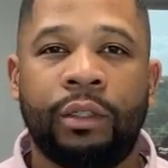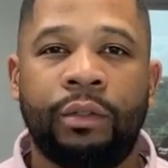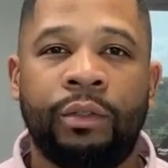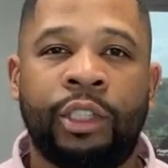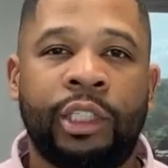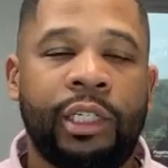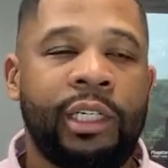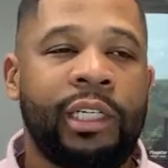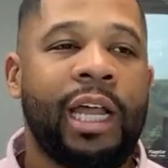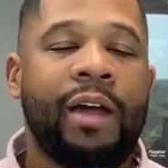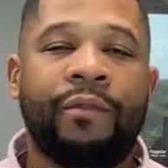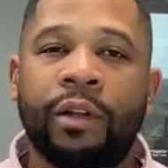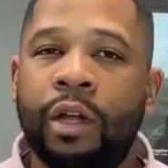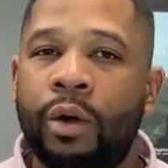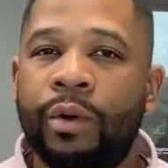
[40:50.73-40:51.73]
You should
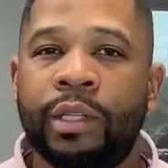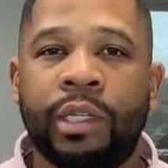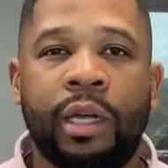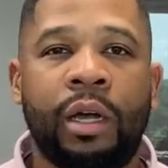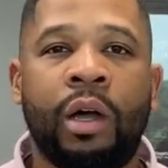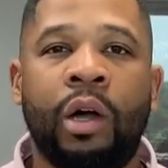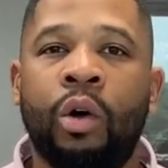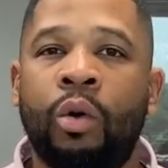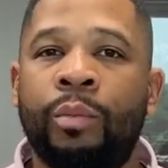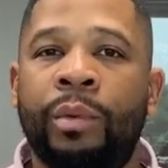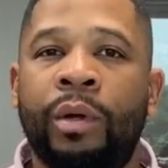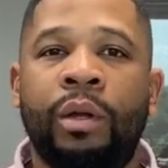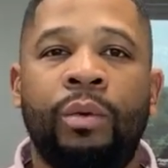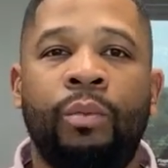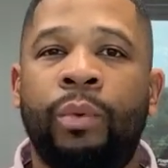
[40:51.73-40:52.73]
never go into a home
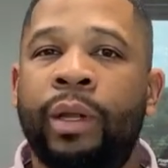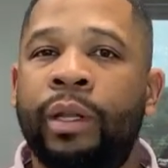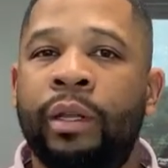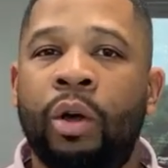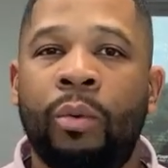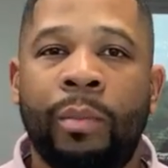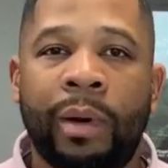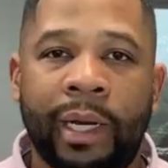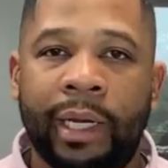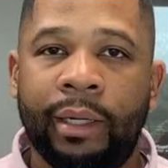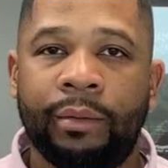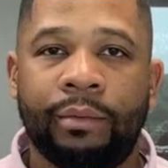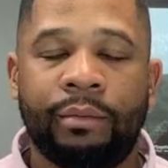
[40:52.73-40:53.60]
with no money.